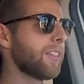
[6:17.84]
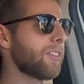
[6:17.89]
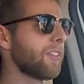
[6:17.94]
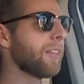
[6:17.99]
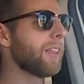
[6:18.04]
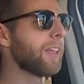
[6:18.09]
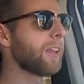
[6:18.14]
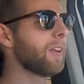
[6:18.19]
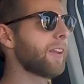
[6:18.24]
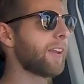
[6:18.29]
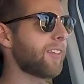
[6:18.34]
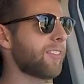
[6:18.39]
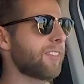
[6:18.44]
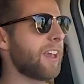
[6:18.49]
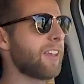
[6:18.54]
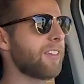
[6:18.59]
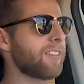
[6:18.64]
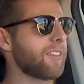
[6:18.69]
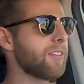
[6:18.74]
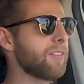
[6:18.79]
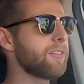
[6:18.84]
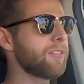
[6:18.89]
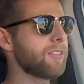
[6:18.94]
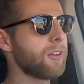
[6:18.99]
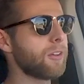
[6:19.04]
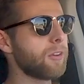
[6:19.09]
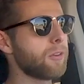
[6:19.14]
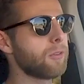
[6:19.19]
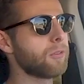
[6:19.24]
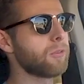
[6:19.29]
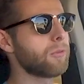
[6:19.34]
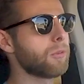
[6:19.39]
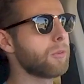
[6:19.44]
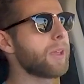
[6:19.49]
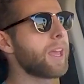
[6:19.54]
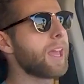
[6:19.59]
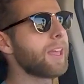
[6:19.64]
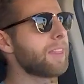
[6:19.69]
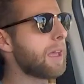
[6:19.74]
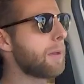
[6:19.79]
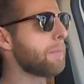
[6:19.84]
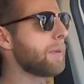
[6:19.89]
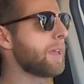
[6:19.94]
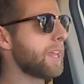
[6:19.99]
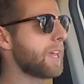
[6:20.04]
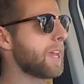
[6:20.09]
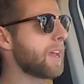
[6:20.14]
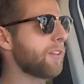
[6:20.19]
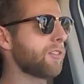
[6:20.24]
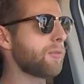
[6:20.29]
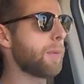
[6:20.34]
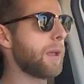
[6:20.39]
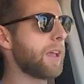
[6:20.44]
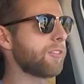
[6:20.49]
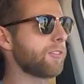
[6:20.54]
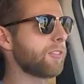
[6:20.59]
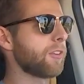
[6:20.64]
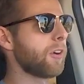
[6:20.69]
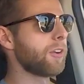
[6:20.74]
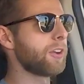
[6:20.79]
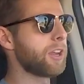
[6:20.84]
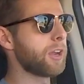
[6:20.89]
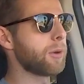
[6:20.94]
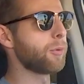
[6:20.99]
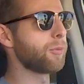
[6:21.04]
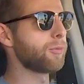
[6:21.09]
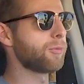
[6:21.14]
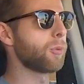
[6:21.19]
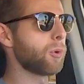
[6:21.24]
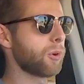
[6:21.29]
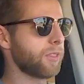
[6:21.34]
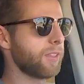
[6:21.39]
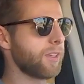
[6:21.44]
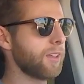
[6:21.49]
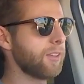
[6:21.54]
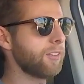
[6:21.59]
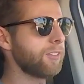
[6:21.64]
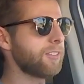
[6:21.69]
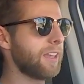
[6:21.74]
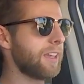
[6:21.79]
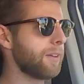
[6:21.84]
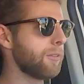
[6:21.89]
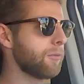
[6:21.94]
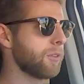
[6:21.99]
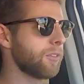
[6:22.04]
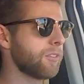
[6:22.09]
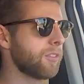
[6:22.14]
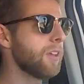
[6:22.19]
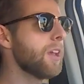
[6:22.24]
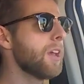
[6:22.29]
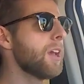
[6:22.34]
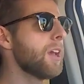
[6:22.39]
it's a little excessive. So when we had that BDS Spacer on here before this, it was